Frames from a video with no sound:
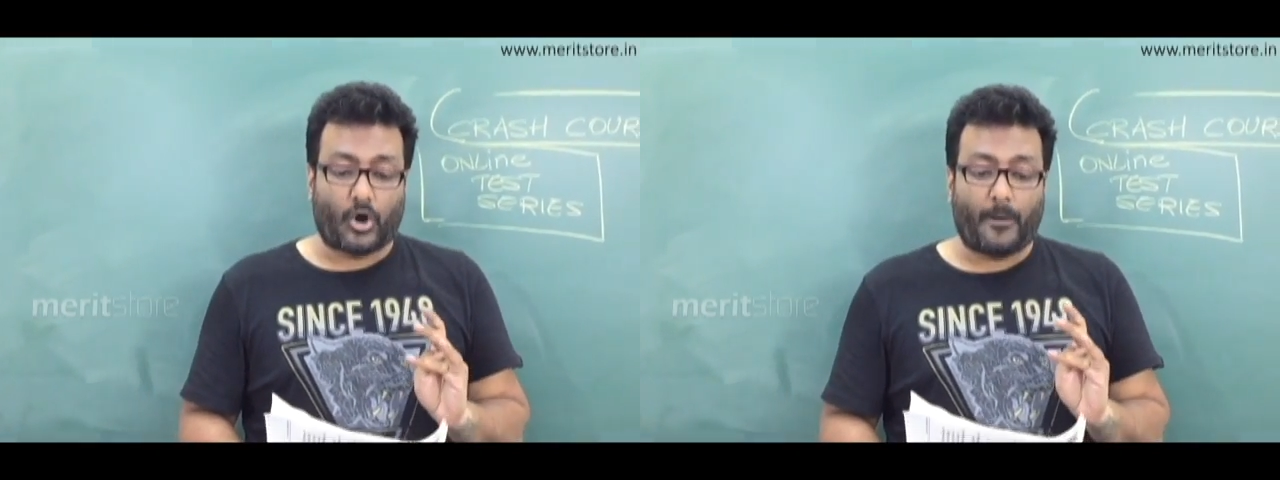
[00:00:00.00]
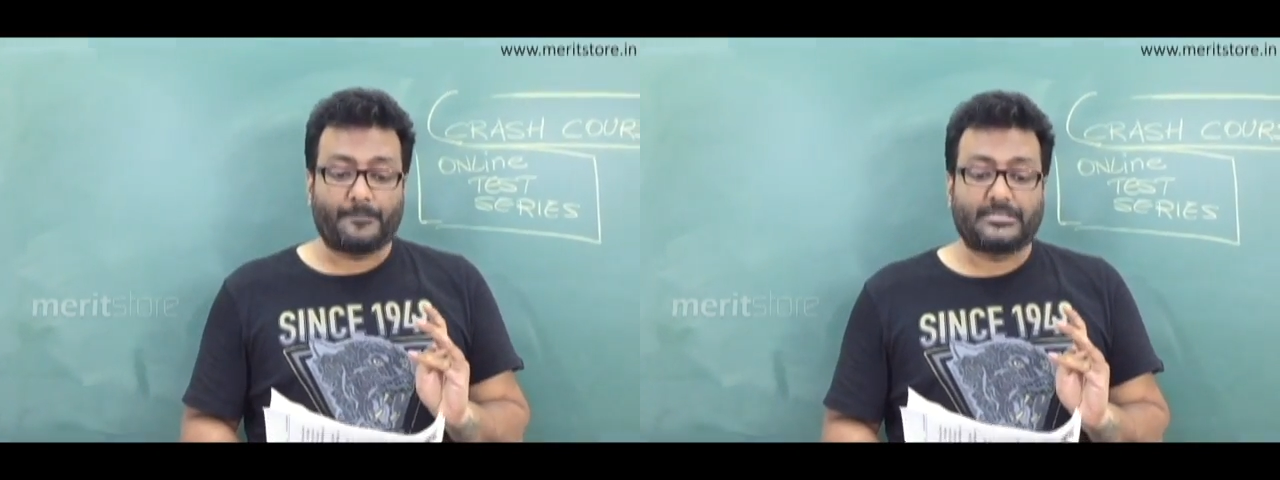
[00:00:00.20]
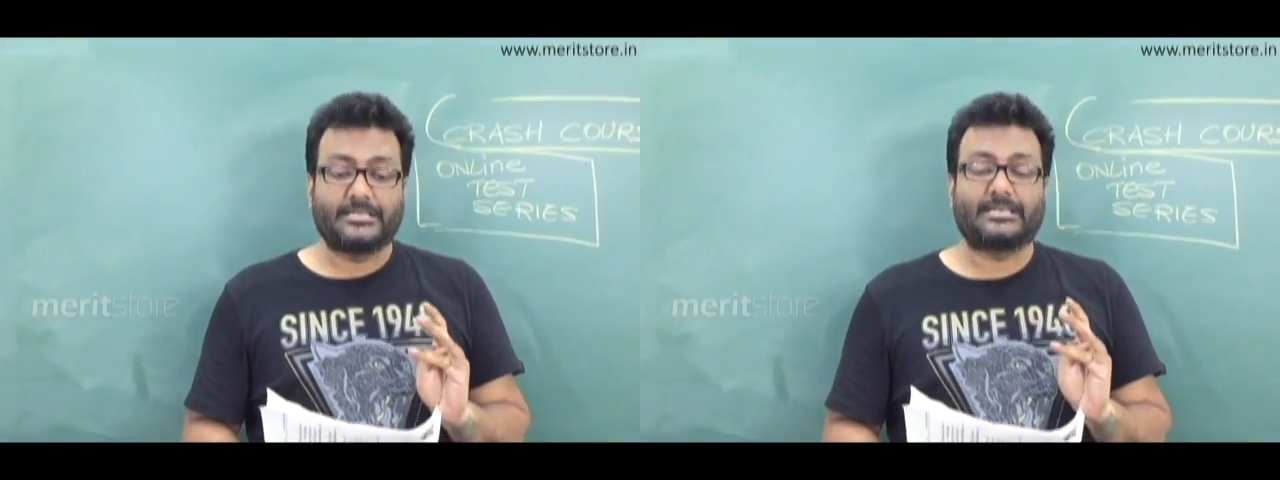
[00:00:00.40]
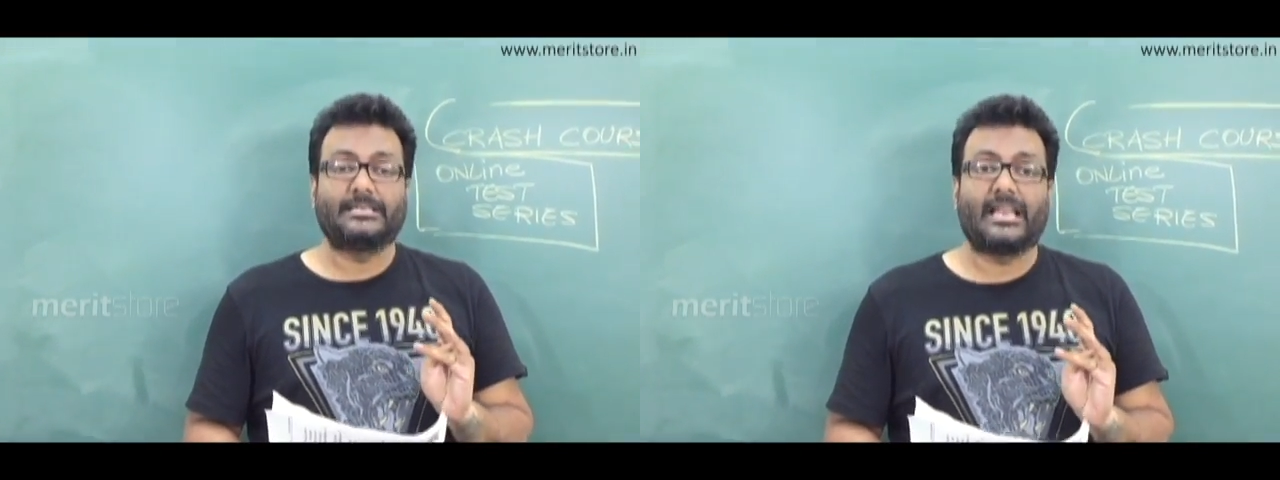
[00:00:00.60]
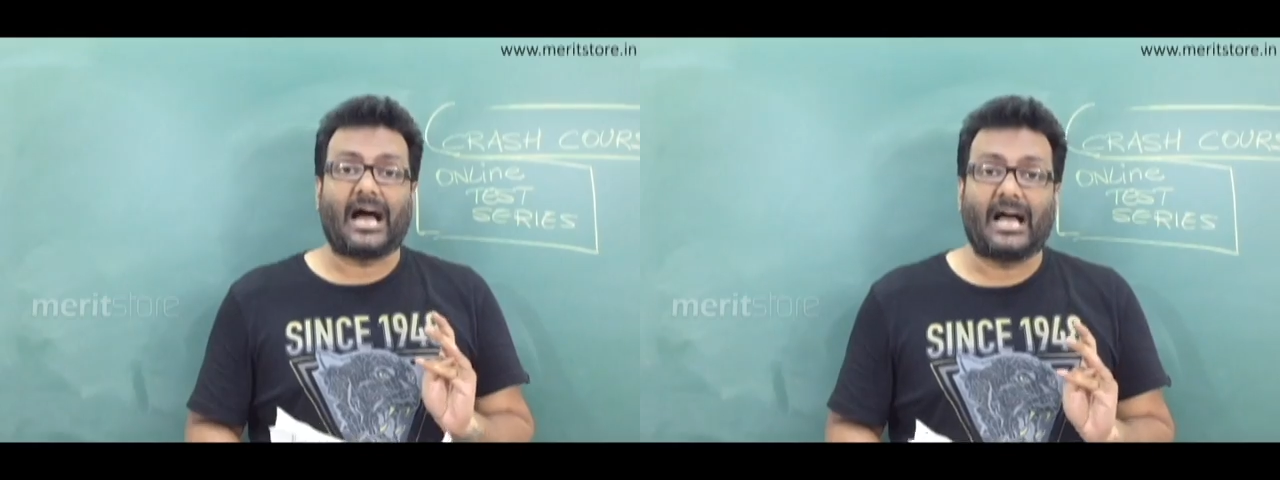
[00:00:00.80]
optical
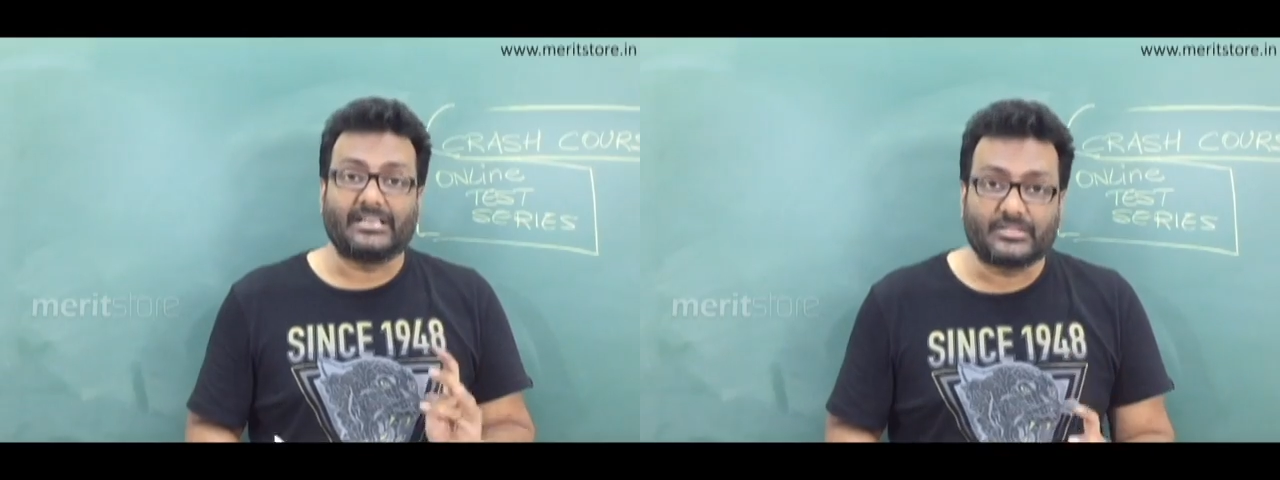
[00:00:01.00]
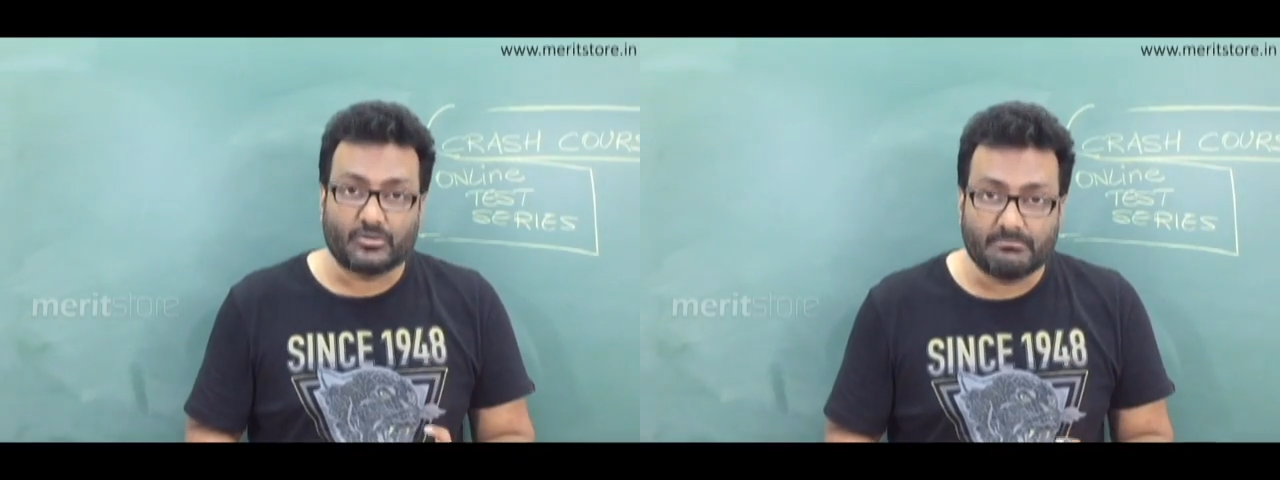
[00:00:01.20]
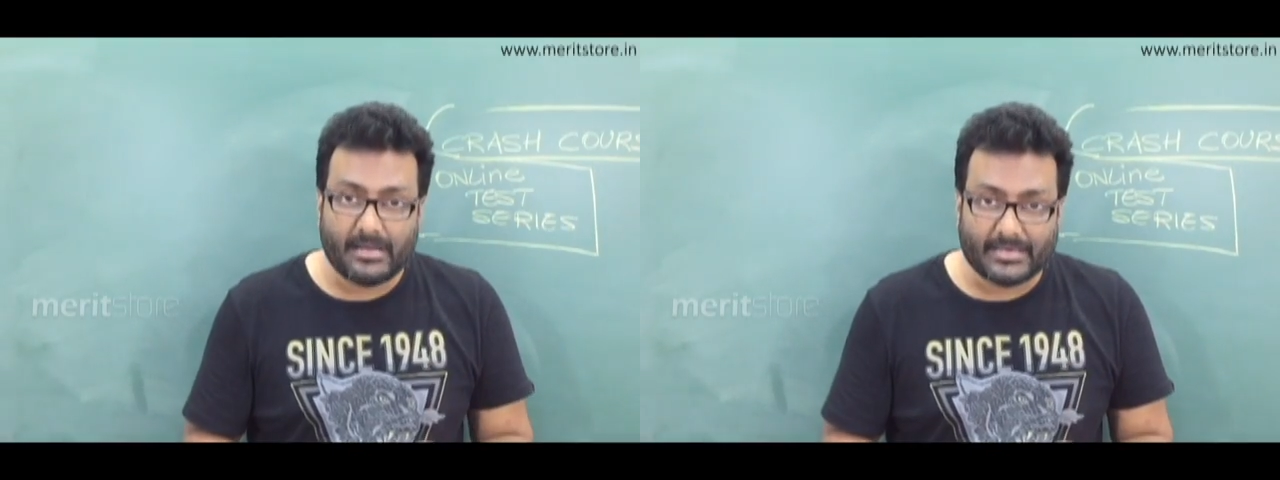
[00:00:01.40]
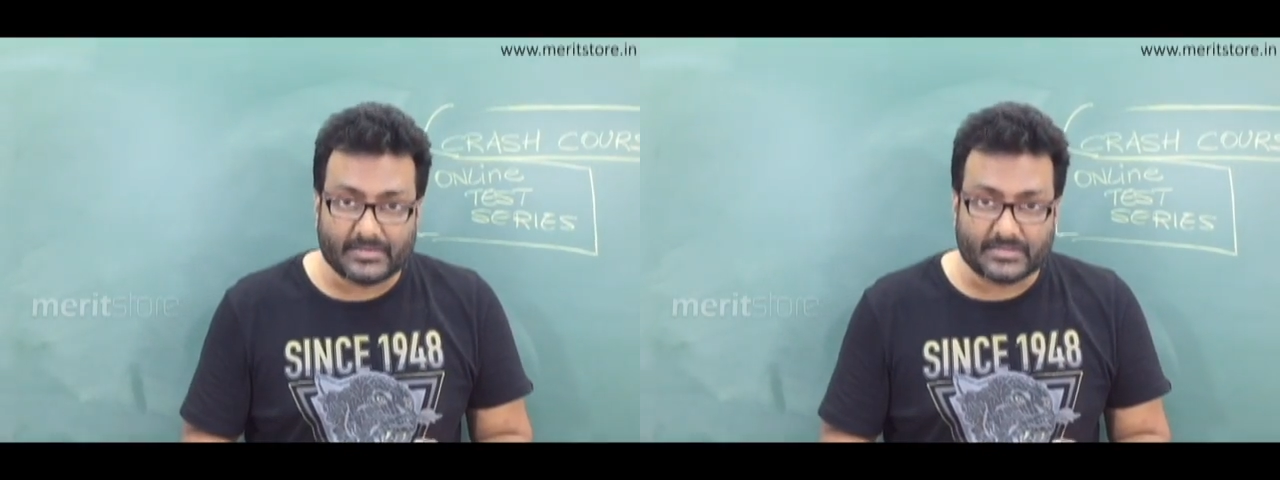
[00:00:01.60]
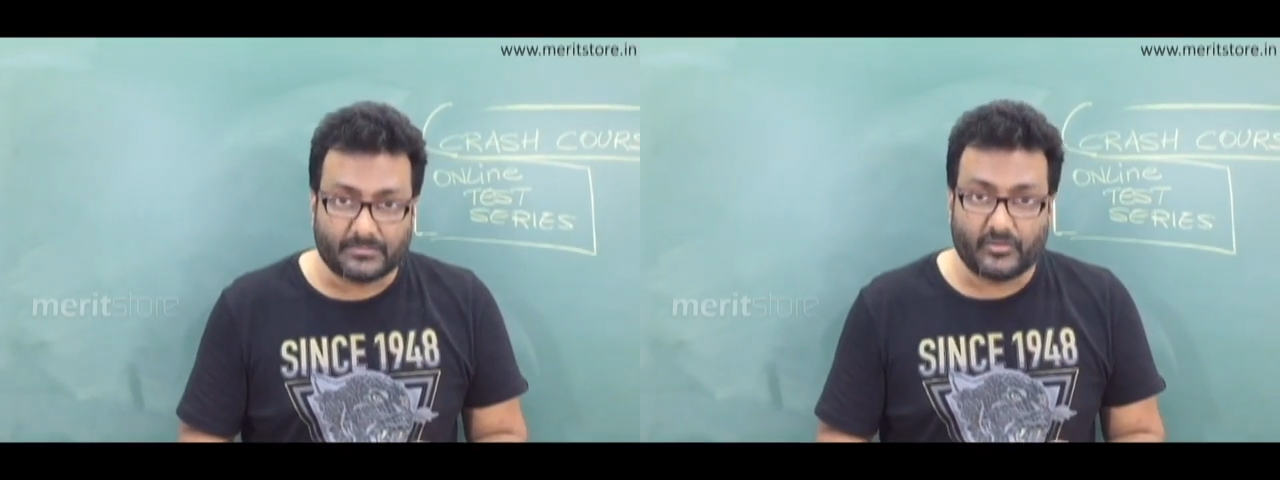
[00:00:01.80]
isomerism.